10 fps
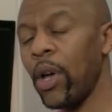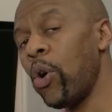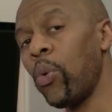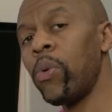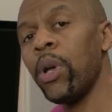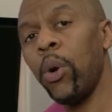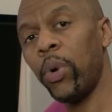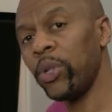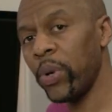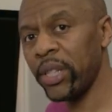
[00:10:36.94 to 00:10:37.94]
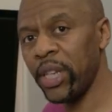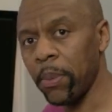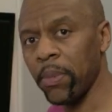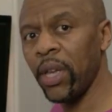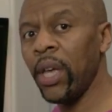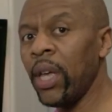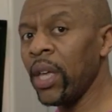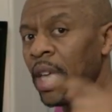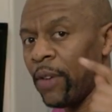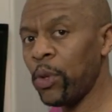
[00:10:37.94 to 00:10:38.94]
Oh, one quick tip.
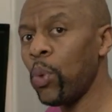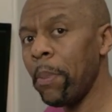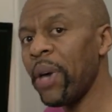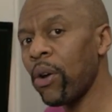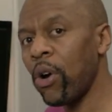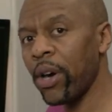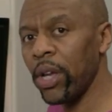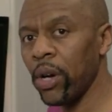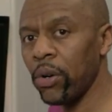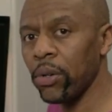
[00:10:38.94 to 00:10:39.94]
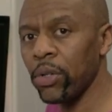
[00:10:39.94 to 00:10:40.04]
If you want better audio,